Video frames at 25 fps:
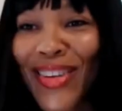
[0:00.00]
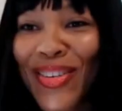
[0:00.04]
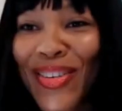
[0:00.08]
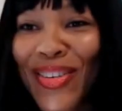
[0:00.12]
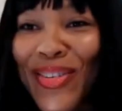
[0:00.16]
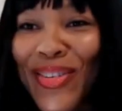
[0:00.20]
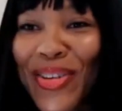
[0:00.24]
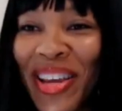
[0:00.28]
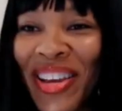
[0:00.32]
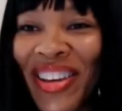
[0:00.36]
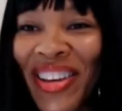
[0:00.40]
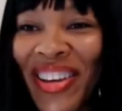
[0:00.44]

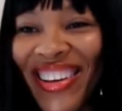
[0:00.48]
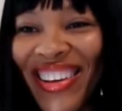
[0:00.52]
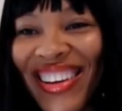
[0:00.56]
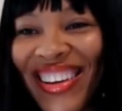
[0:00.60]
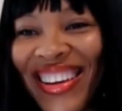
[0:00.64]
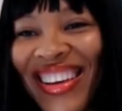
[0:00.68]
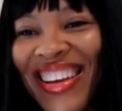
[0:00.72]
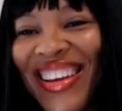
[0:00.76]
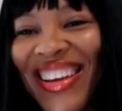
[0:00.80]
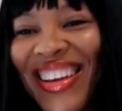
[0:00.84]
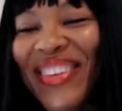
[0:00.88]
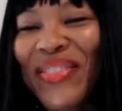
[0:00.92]
you,
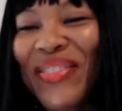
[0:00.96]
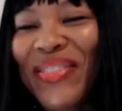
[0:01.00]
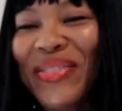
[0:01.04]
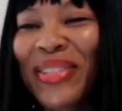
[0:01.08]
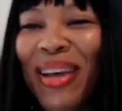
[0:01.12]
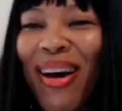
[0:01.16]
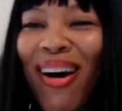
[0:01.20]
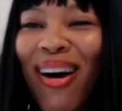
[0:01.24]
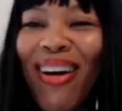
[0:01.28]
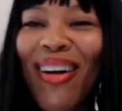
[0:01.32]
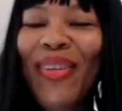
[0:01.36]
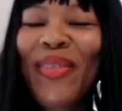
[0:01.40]
you
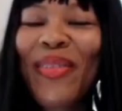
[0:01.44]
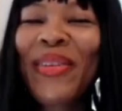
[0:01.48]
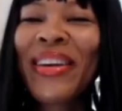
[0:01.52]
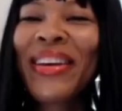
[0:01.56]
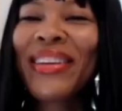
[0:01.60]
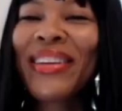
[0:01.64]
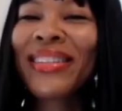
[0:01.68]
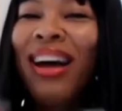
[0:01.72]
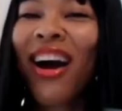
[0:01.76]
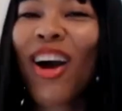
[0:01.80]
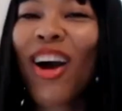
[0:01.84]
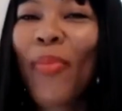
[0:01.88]
talking,
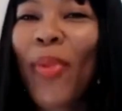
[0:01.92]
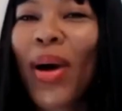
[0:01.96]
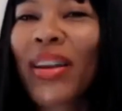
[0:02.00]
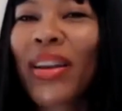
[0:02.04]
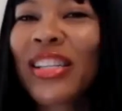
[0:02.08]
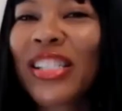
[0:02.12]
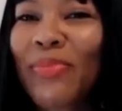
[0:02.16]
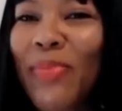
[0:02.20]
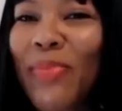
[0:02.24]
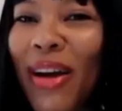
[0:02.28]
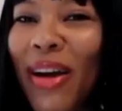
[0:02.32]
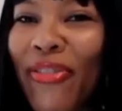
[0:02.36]
he's talking about
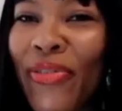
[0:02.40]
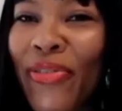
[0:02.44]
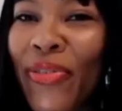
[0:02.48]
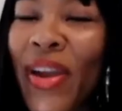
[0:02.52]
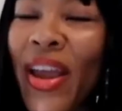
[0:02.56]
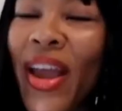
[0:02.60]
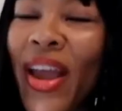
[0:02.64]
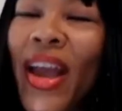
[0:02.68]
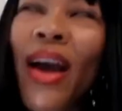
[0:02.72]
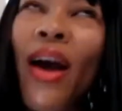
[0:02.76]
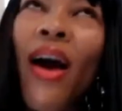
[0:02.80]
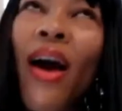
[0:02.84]
this, my
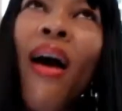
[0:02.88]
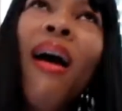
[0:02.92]
friend.